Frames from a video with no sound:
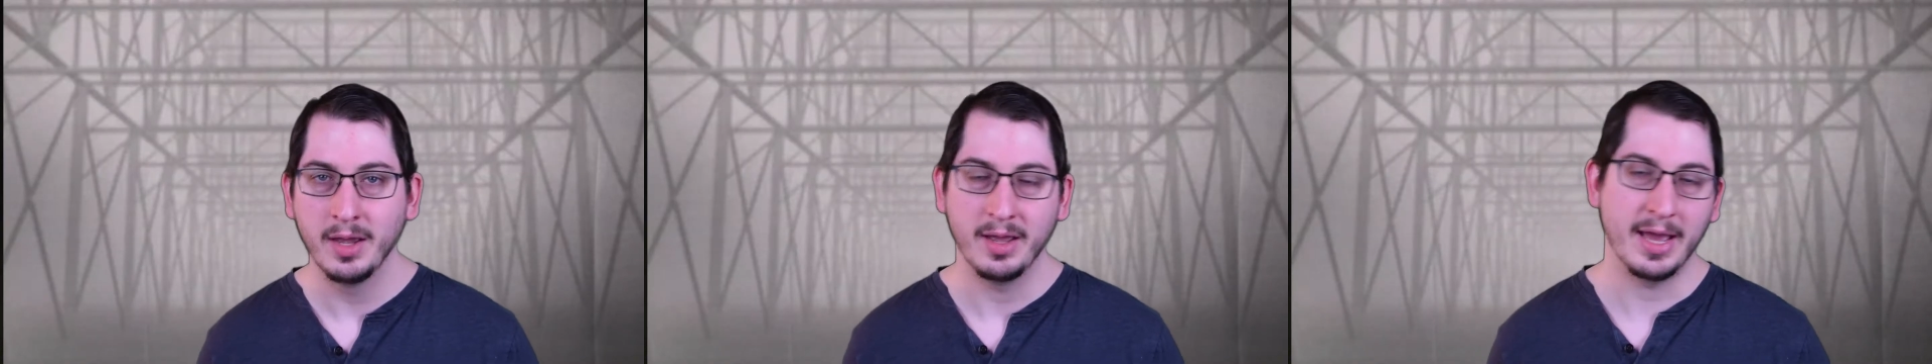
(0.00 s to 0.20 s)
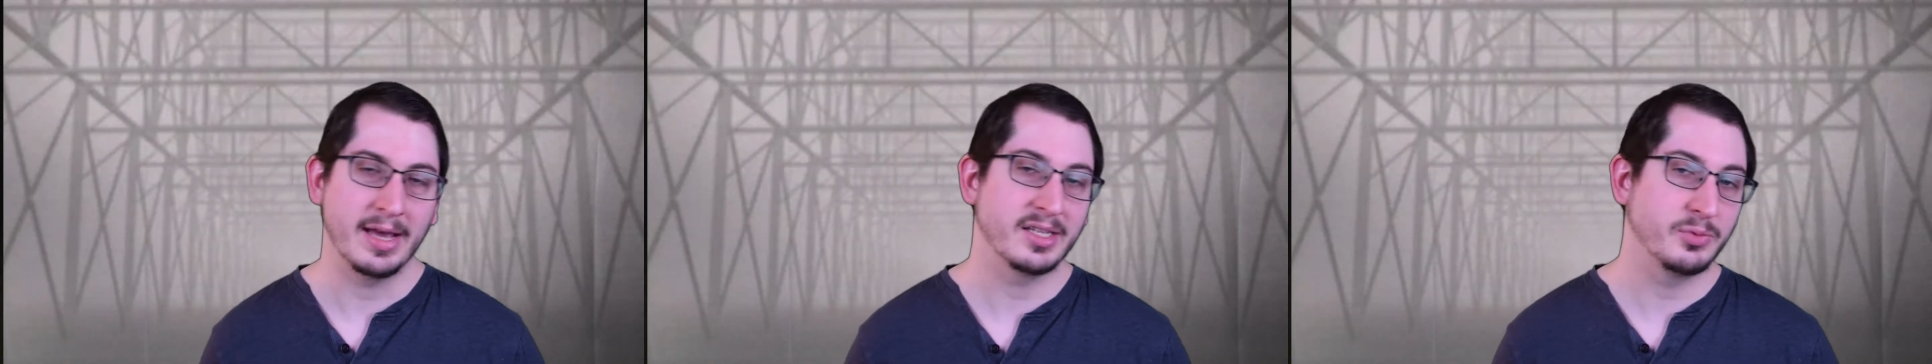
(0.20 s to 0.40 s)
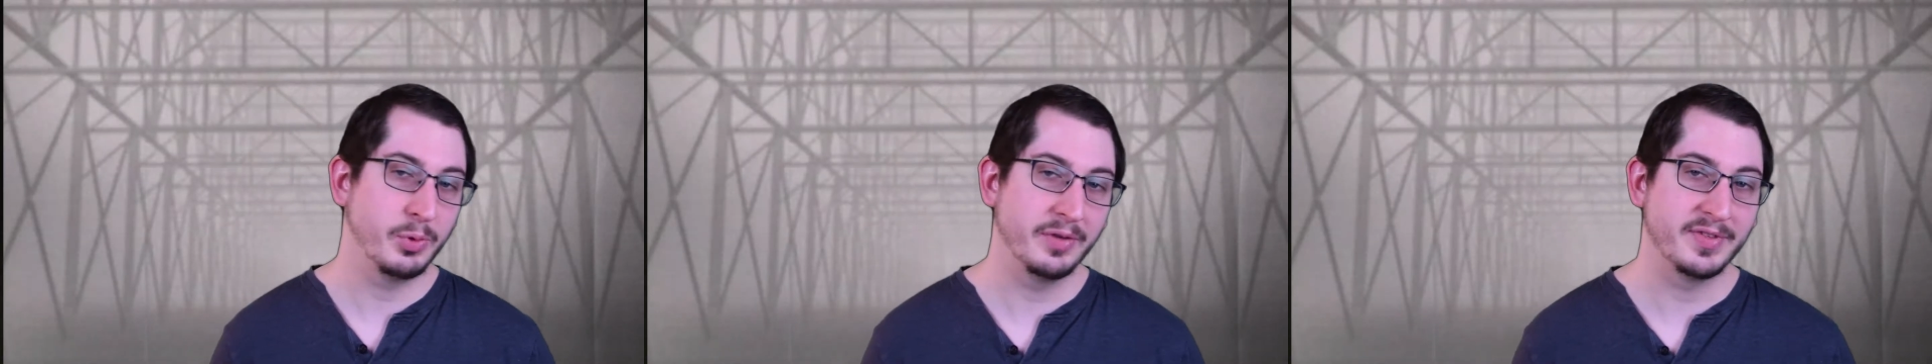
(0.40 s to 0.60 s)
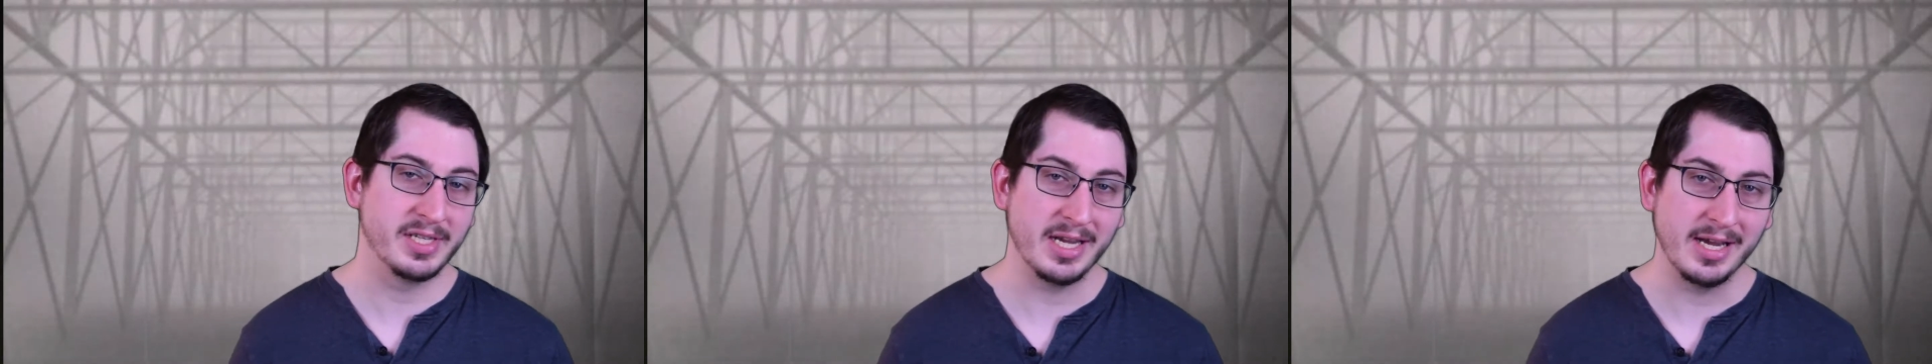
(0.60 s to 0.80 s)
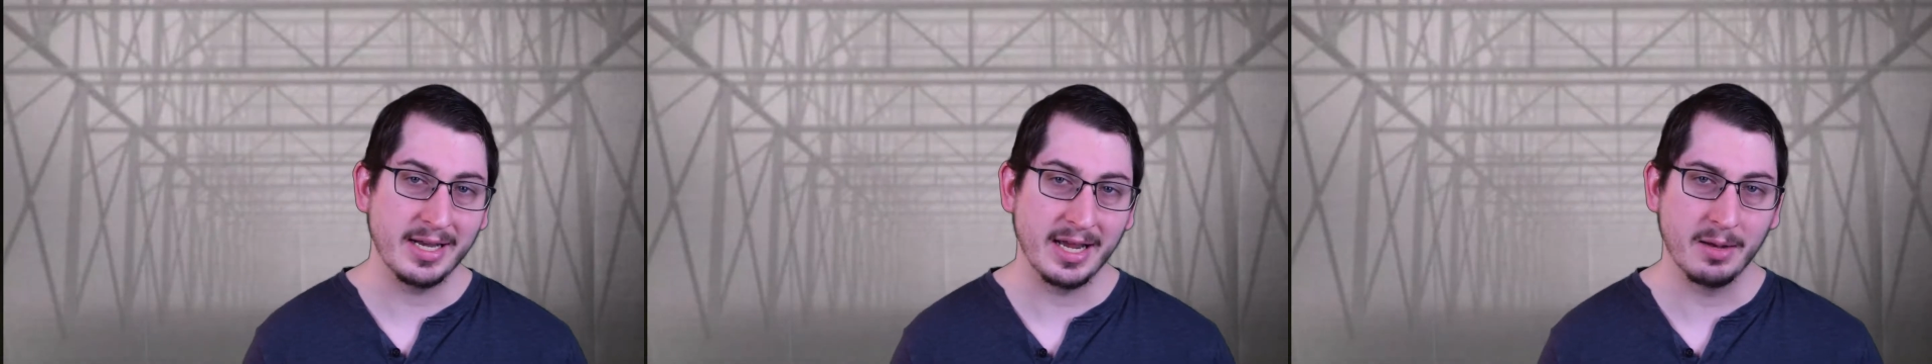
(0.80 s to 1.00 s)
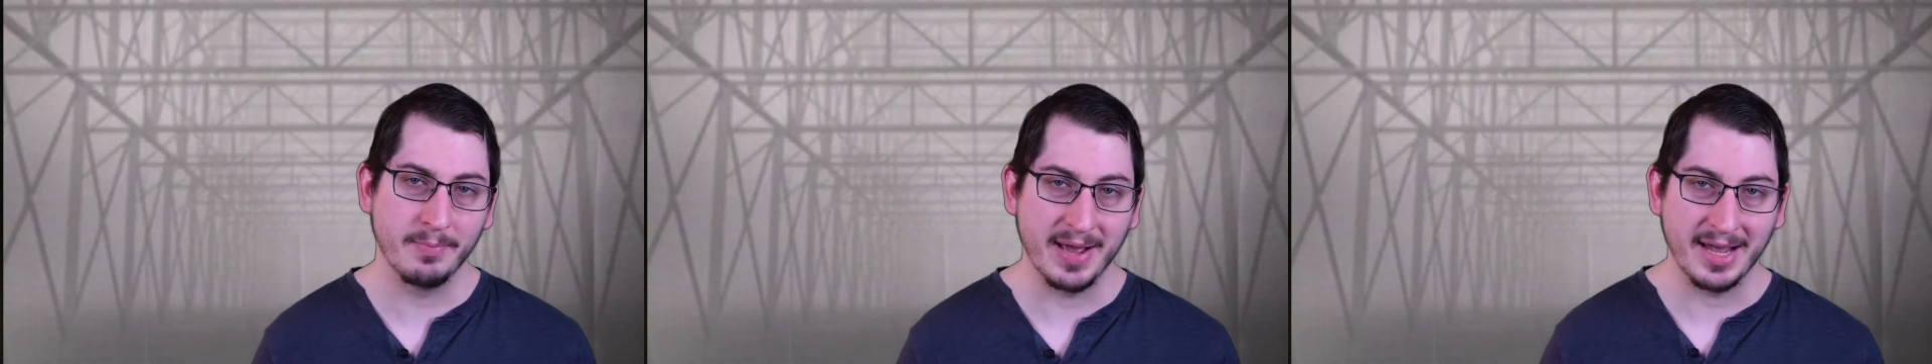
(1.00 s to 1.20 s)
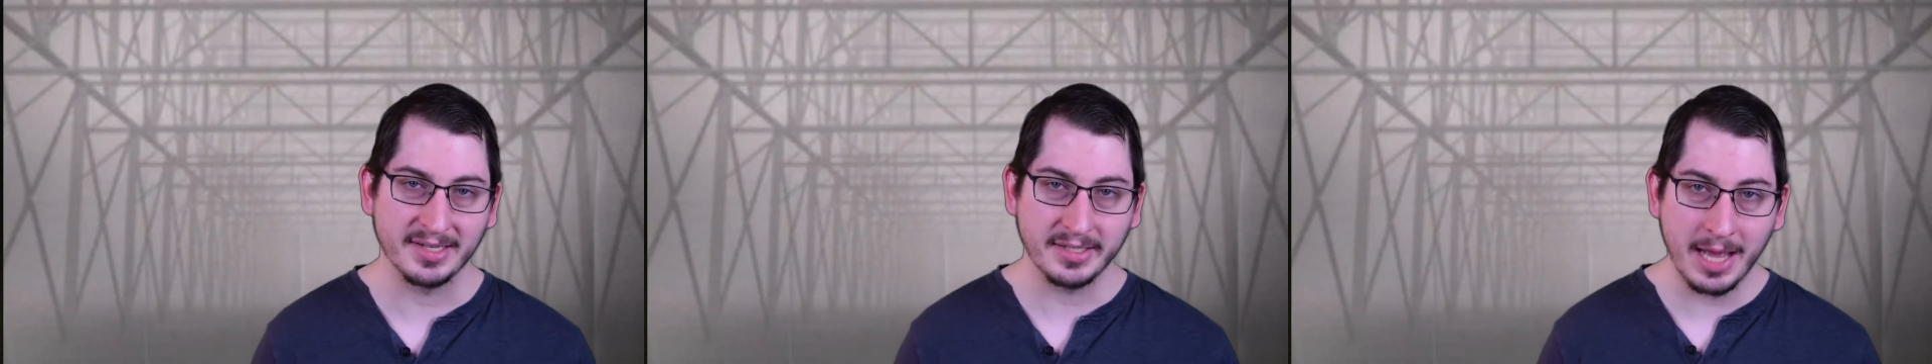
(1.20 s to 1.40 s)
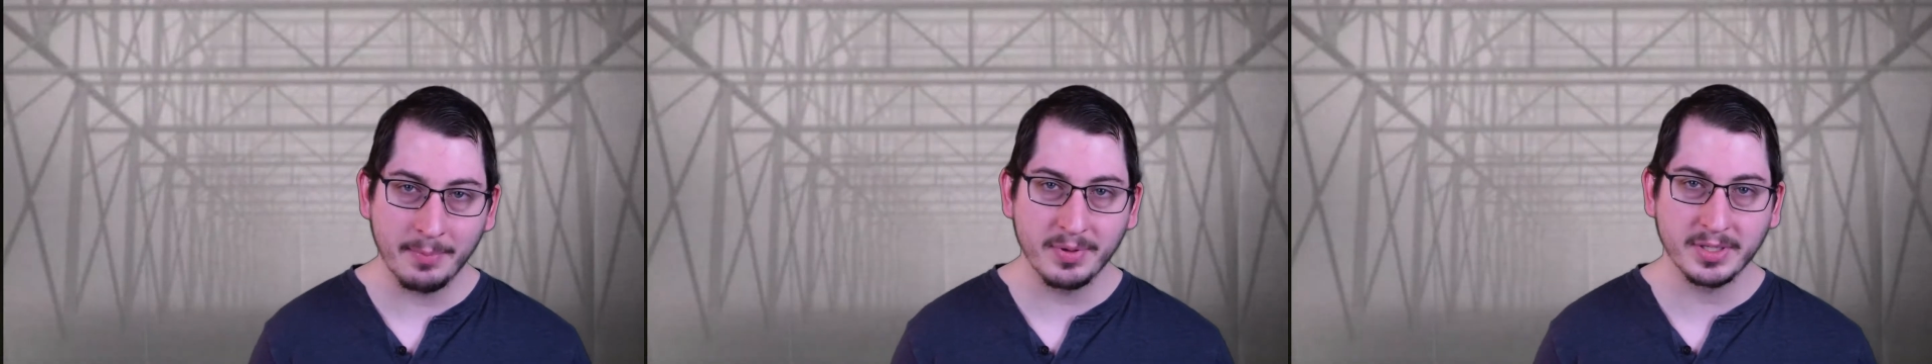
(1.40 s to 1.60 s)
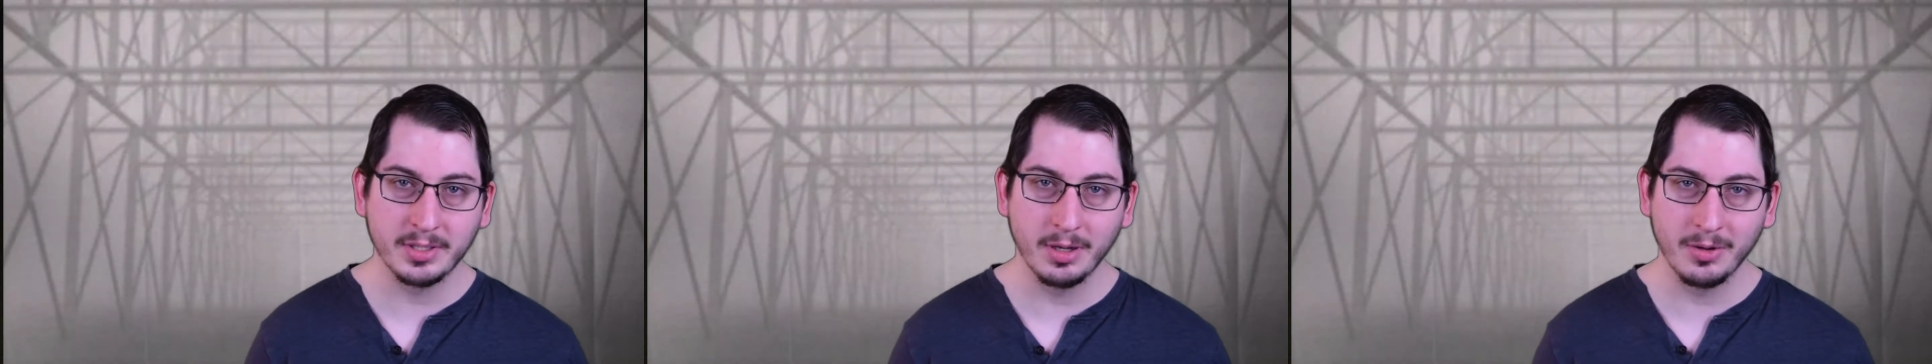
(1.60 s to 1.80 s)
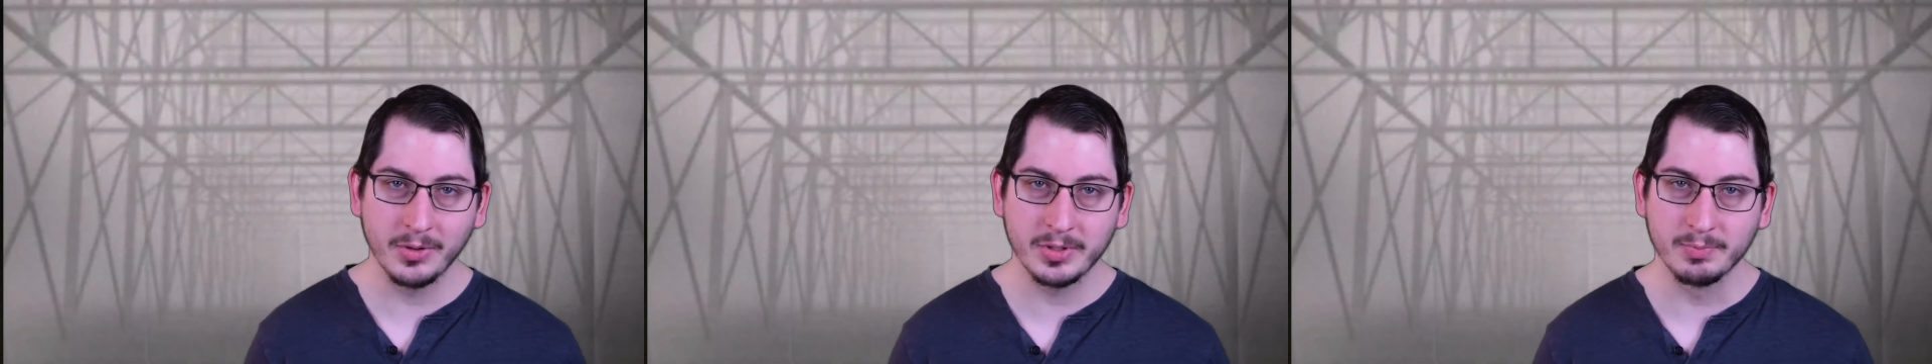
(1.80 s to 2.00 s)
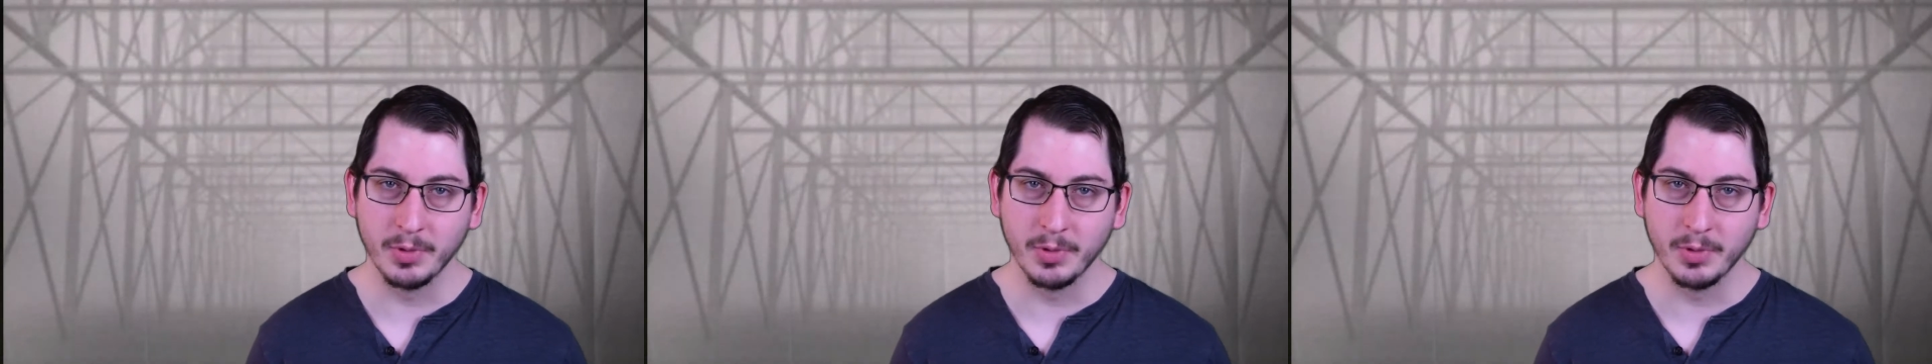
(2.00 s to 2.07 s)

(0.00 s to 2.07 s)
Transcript: As we've seen in past episodes,